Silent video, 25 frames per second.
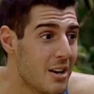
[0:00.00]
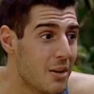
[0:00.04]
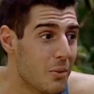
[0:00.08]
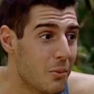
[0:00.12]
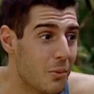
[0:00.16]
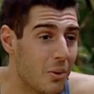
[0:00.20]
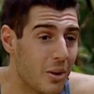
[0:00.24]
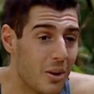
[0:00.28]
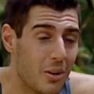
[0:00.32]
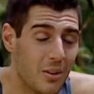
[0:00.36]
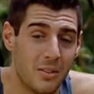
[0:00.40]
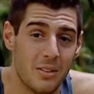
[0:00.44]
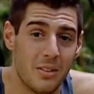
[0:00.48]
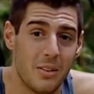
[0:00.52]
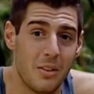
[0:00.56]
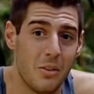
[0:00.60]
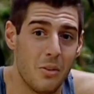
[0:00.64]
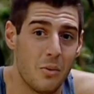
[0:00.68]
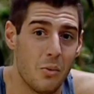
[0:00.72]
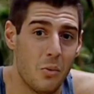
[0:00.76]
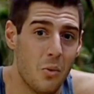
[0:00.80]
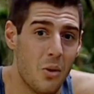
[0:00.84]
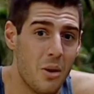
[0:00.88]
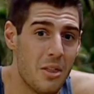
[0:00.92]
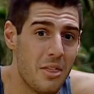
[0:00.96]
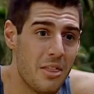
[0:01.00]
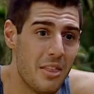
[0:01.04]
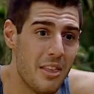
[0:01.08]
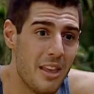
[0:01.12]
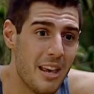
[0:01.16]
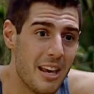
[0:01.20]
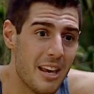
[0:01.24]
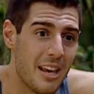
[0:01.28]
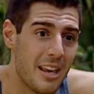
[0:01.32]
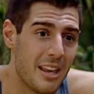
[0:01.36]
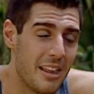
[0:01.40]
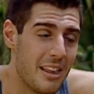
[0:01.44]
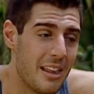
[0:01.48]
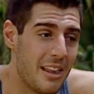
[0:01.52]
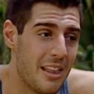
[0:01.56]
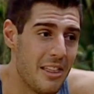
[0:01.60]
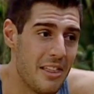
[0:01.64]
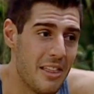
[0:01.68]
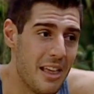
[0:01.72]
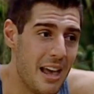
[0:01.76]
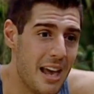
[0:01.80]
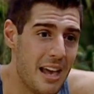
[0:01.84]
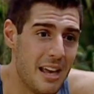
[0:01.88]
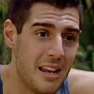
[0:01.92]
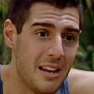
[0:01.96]
Well, one thing
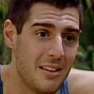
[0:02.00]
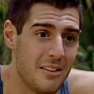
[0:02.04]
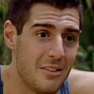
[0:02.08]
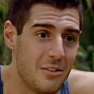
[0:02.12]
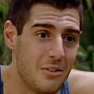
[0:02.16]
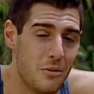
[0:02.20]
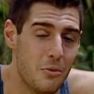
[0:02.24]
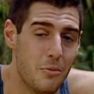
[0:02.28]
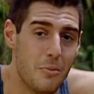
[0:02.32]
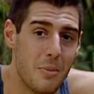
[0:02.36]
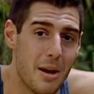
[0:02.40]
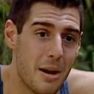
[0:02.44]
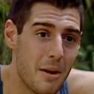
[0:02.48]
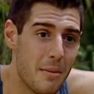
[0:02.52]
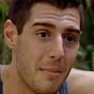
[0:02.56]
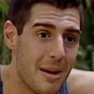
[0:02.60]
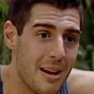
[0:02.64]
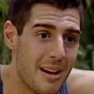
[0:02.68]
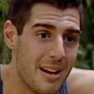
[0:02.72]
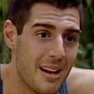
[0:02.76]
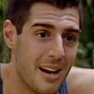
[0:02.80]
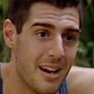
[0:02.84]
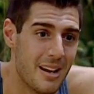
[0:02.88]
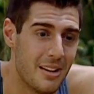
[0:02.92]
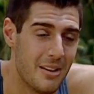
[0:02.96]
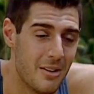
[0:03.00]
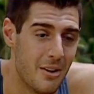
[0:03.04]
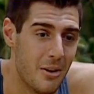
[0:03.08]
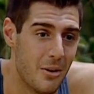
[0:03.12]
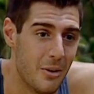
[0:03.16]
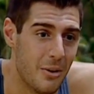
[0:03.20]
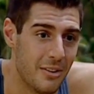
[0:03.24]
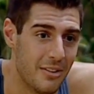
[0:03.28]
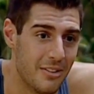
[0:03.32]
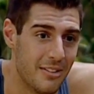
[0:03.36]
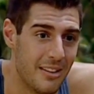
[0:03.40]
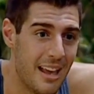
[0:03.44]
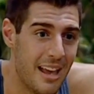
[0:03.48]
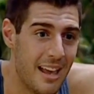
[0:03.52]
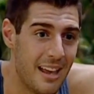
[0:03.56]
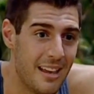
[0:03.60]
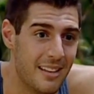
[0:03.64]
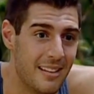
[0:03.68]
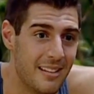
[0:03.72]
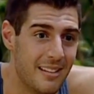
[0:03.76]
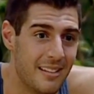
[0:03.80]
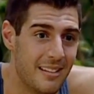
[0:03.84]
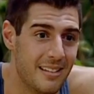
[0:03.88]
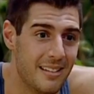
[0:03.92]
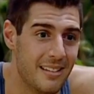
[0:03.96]
that you may or may not know is that
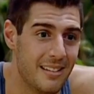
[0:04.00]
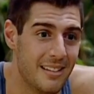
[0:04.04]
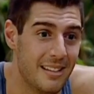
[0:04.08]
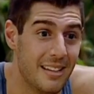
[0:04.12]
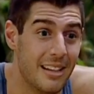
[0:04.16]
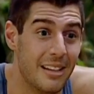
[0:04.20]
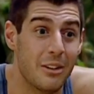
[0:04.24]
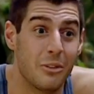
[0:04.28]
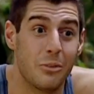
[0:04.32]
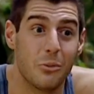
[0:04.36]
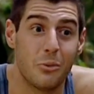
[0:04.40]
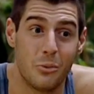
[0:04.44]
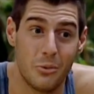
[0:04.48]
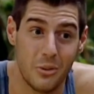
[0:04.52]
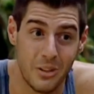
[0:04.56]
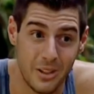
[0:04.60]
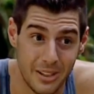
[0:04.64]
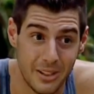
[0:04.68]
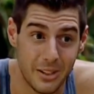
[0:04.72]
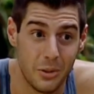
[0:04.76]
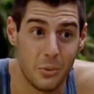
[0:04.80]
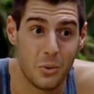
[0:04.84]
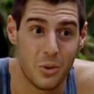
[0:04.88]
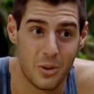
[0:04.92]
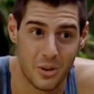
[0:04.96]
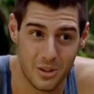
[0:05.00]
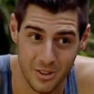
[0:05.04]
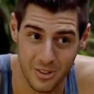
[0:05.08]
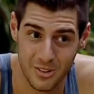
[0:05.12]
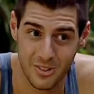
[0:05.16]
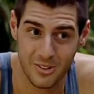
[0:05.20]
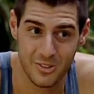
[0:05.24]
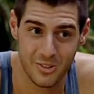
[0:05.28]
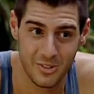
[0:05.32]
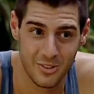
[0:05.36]
it really works.